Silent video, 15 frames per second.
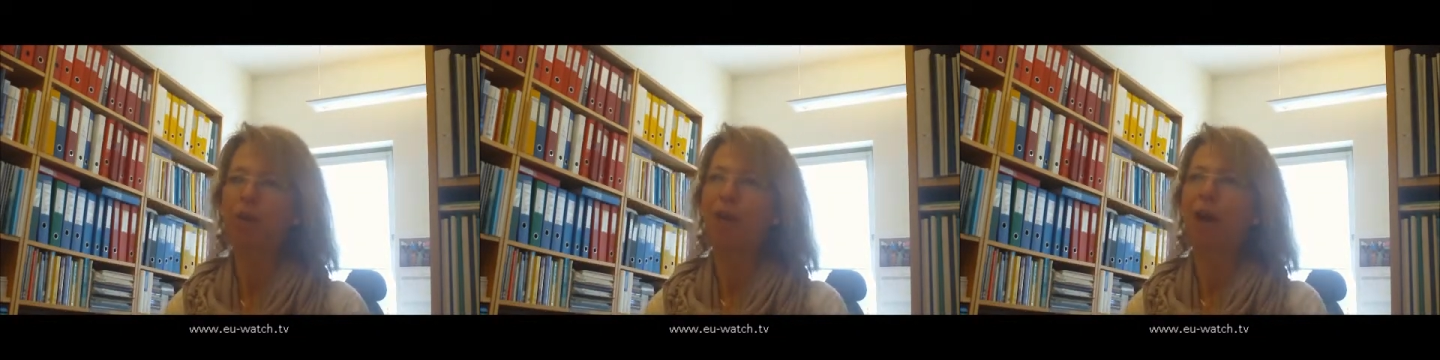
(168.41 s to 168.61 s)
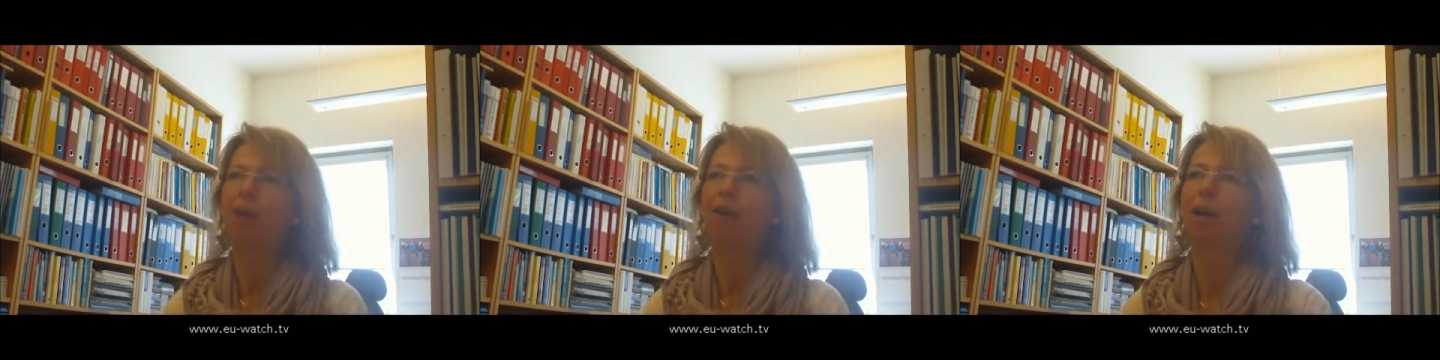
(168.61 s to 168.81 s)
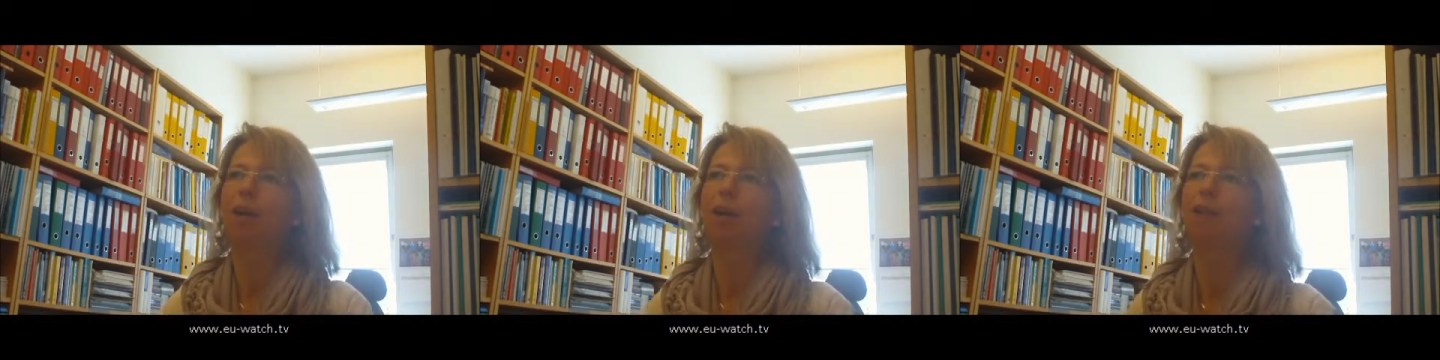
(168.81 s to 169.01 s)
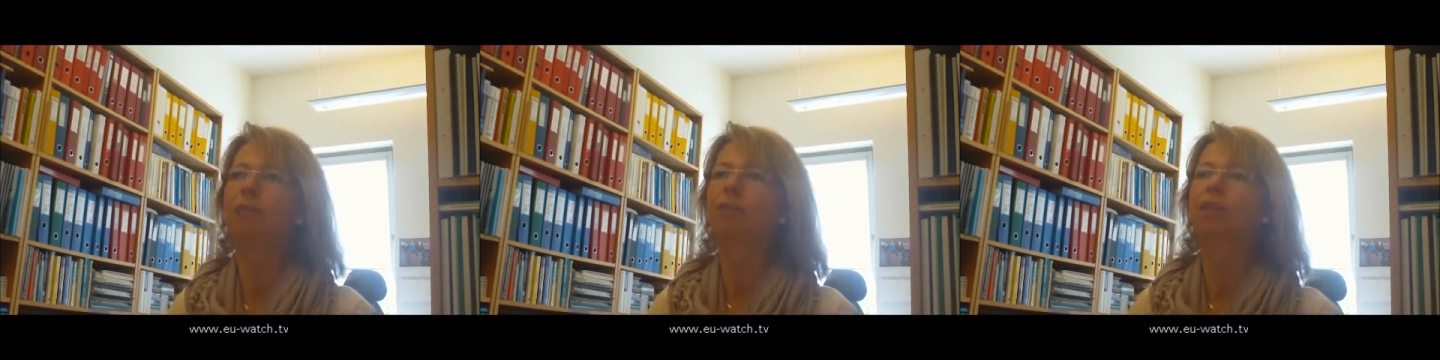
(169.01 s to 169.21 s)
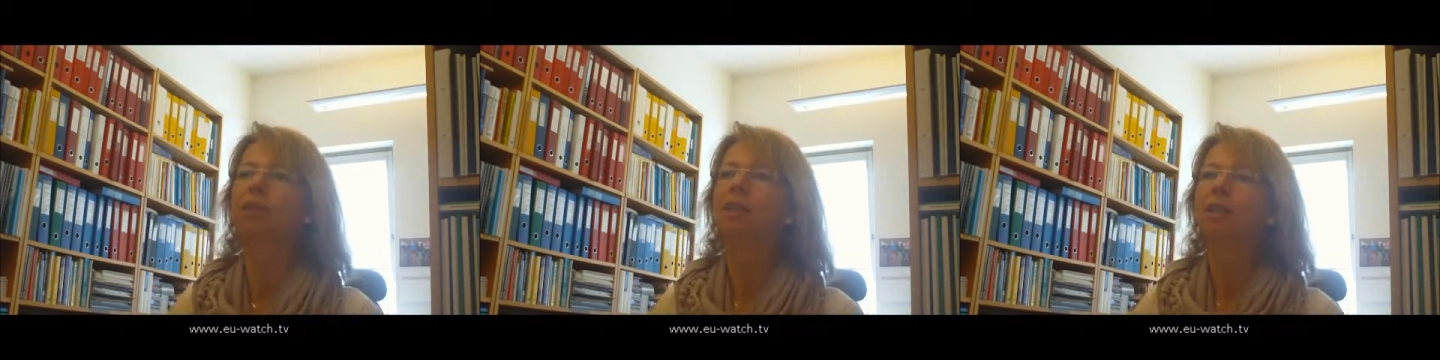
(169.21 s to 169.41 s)
you have a lot of
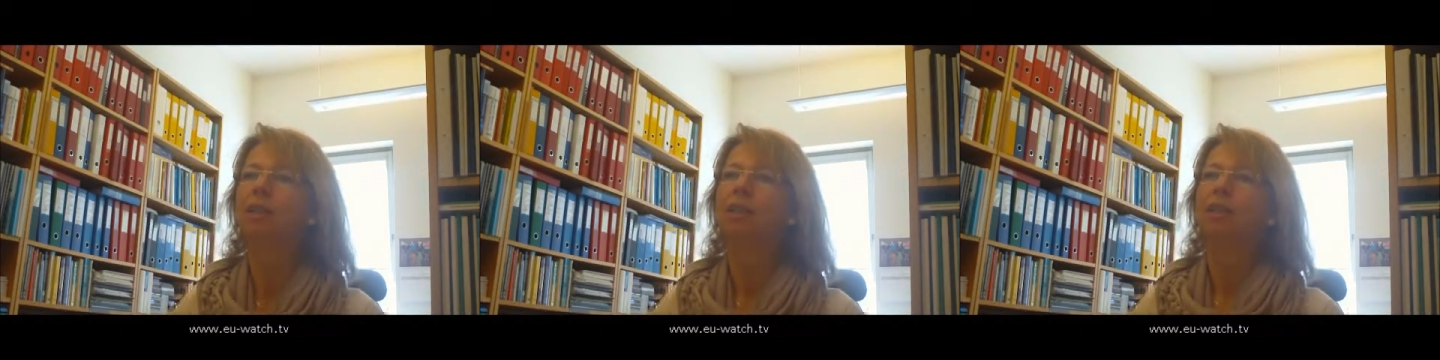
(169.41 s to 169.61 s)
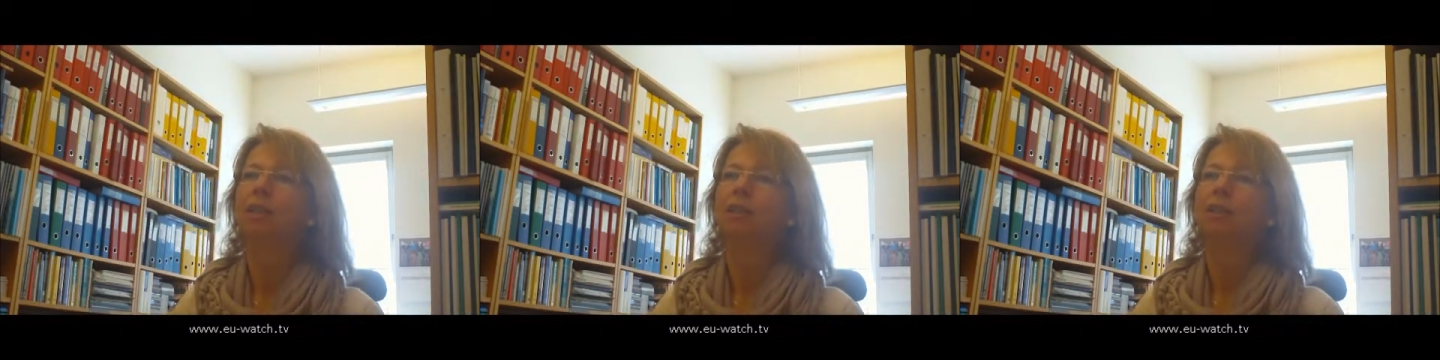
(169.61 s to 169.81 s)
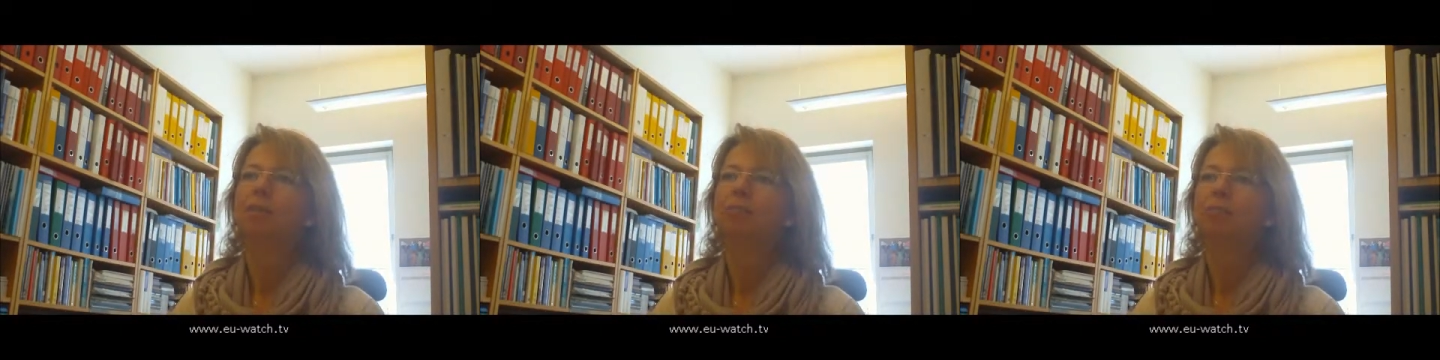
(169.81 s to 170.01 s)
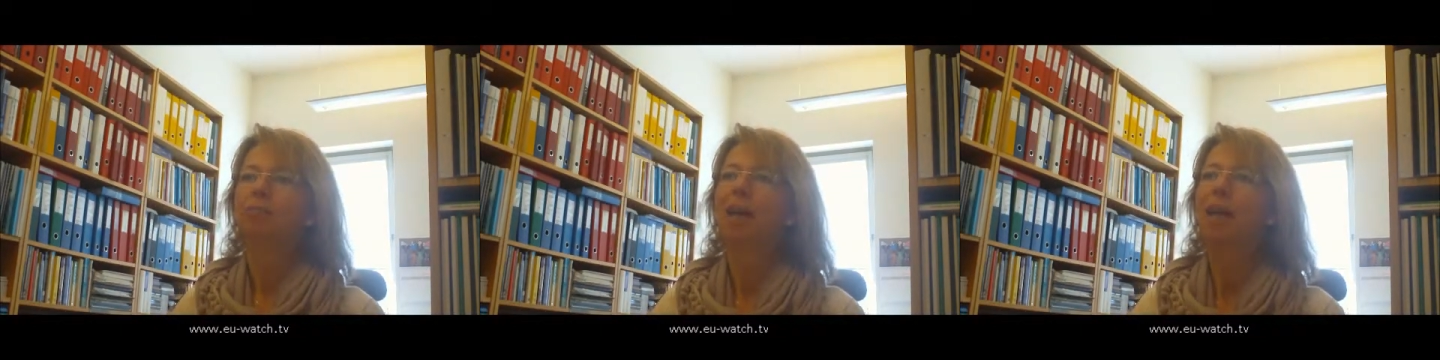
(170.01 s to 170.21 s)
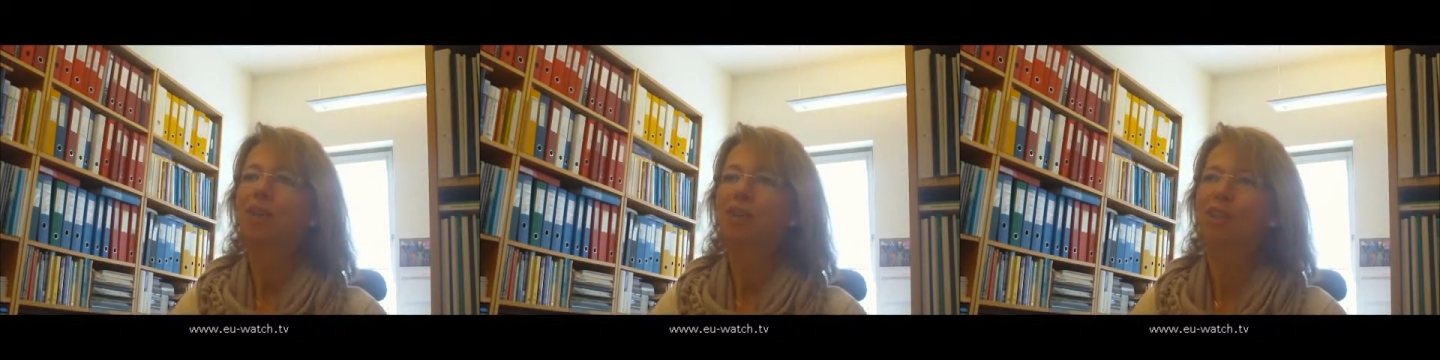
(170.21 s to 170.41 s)

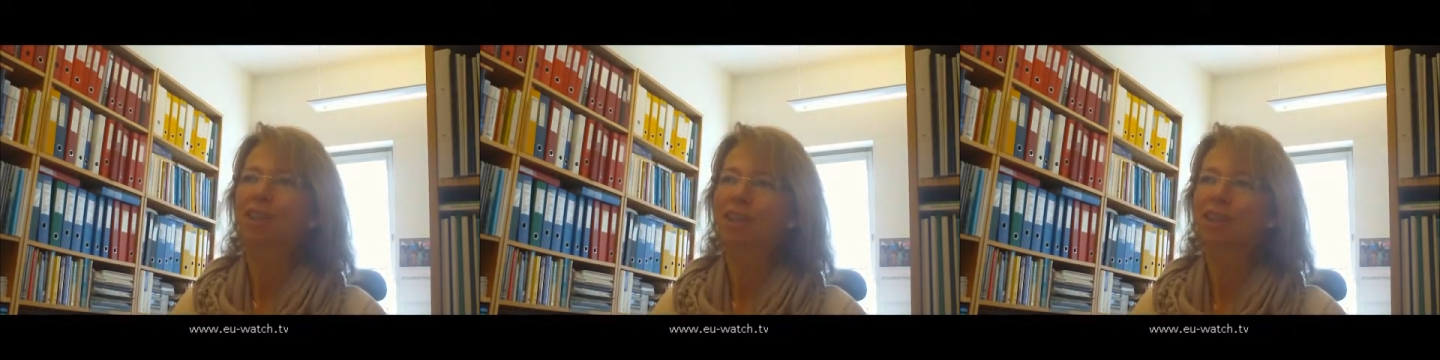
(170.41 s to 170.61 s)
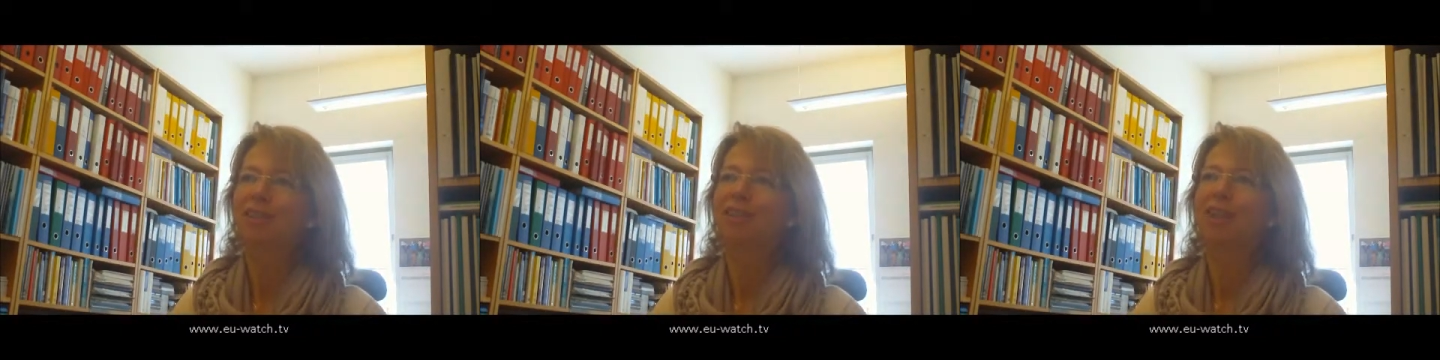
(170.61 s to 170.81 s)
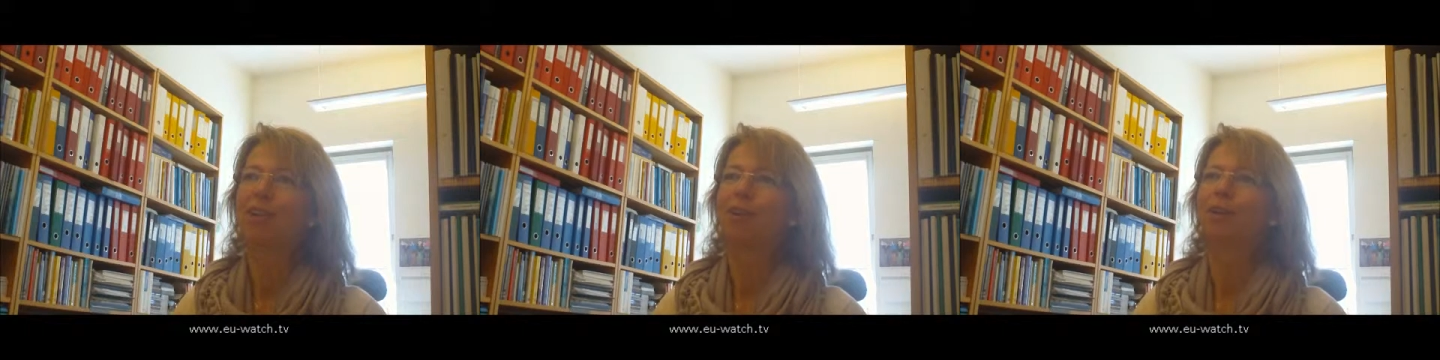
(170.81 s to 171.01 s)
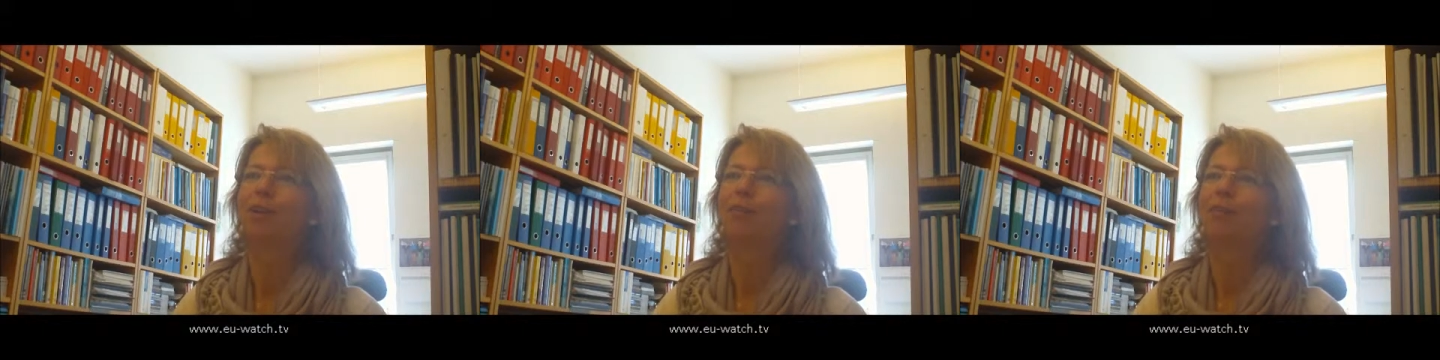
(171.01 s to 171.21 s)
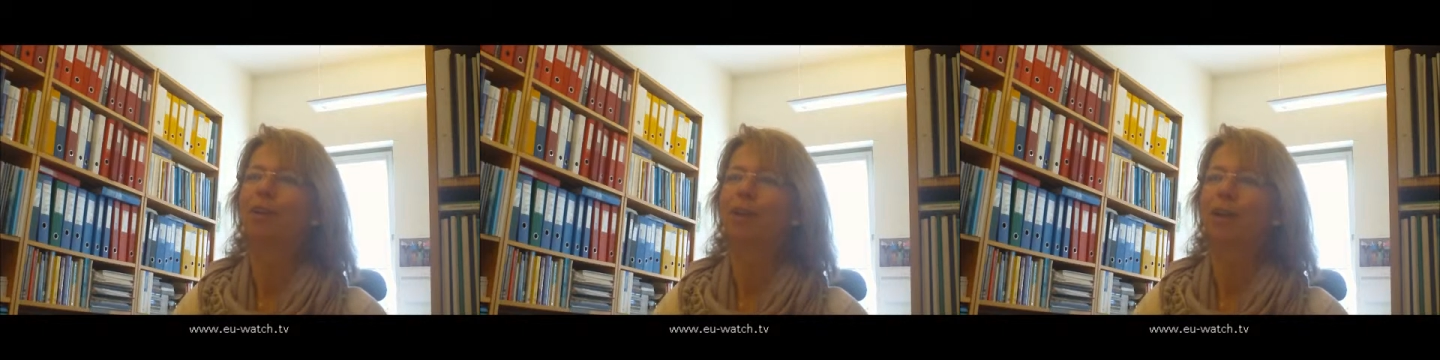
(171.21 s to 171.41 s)
patchiness, a lot
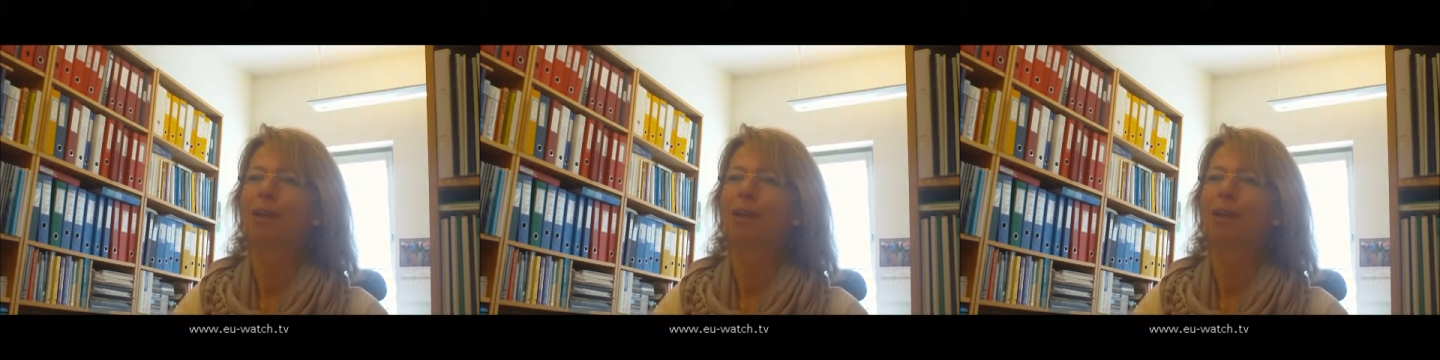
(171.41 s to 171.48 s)
of